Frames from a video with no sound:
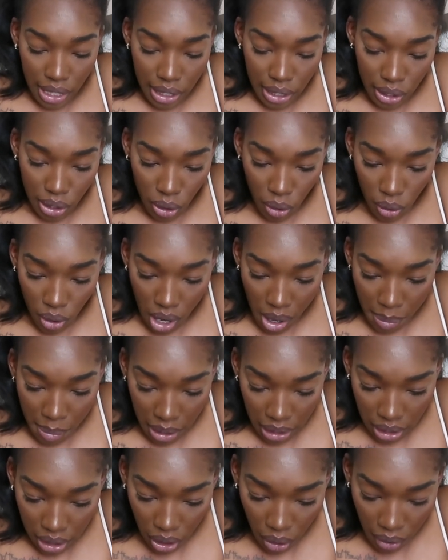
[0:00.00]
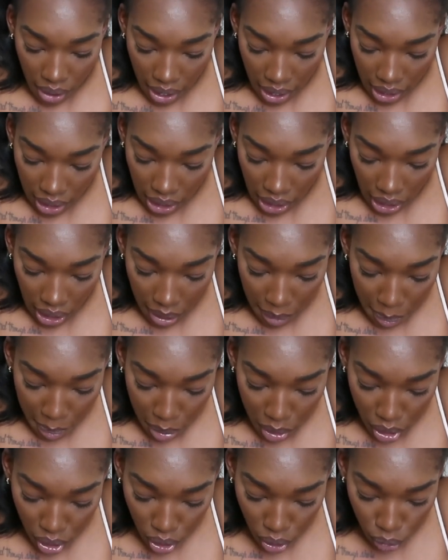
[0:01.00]
So I'm about to go ahead and
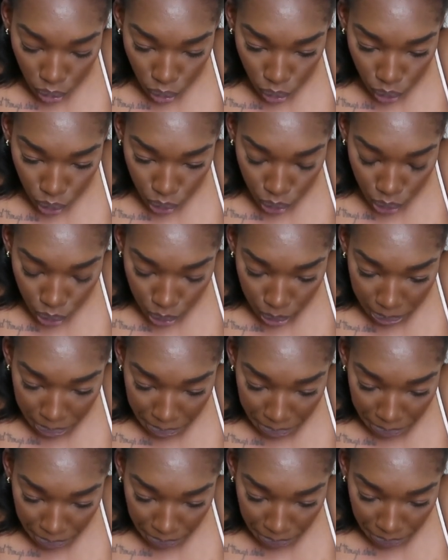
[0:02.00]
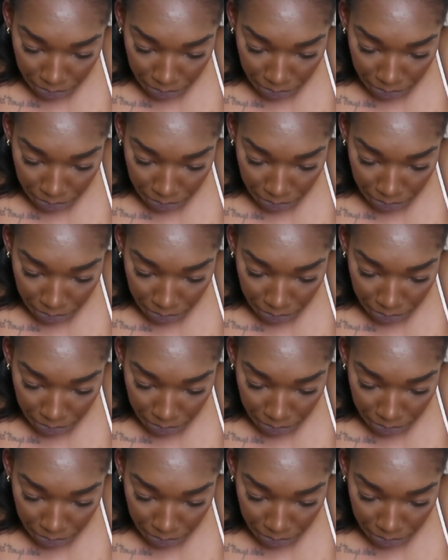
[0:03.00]
book her room